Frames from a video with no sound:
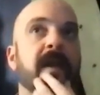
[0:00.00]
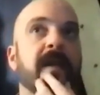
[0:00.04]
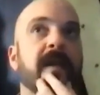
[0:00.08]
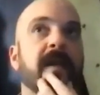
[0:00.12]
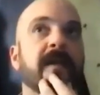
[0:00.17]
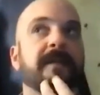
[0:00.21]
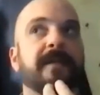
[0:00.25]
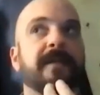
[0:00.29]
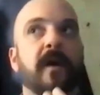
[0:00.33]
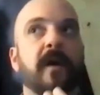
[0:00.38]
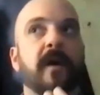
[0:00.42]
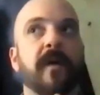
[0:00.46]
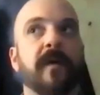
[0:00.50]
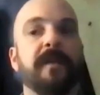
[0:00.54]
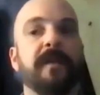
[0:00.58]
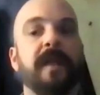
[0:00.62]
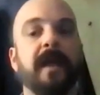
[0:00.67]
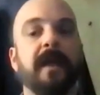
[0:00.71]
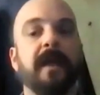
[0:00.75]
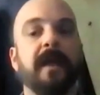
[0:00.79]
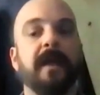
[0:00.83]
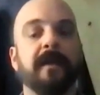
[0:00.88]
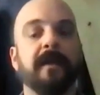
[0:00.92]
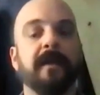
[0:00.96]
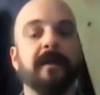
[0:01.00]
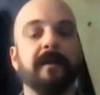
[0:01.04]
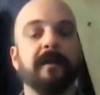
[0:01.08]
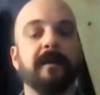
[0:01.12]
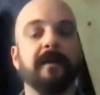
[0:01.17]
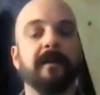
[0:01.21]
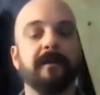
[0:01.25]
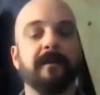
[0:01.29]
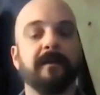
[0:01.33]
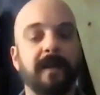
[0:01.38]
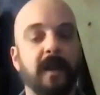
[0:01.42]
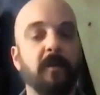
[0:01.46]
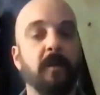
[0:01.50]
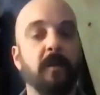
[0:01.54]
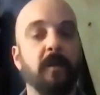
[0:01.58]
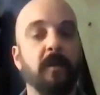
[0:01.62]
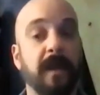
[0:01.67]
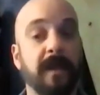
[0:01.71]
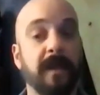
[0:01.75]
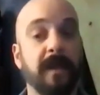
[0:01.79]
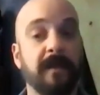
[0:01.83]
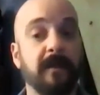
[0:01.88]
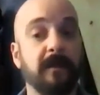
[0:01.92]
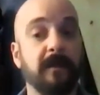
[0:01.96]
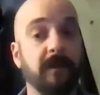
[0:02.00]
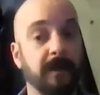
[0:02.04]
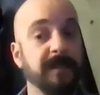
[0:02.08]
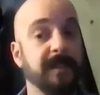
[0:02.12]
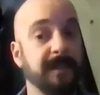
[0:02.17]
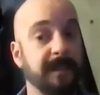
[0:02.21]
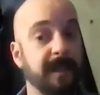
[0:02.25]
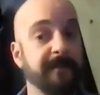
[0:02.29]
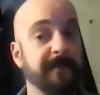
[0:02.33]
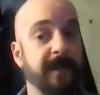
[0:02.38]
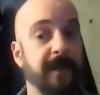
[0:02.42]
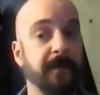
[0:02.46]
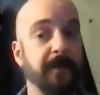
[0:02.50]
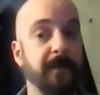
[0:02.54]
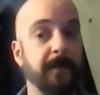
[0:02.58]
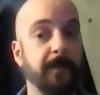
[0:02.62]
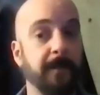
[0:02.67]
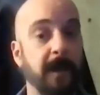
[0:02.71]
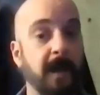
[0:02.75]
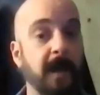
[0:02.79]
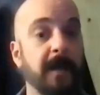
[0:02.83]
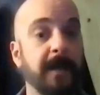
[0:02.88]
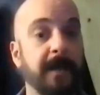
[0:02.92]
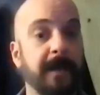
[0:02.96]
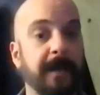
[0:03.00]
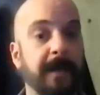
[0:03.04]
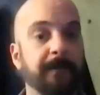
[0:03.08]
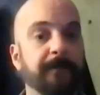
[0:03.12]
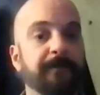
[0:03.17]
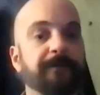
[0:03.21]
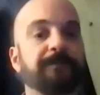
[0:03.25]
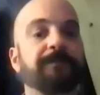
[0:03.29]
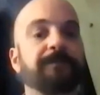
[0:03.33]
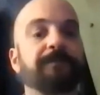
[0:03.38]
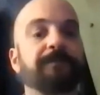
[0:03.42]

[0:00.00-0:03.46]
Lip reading: So they went and they looked and they found the body.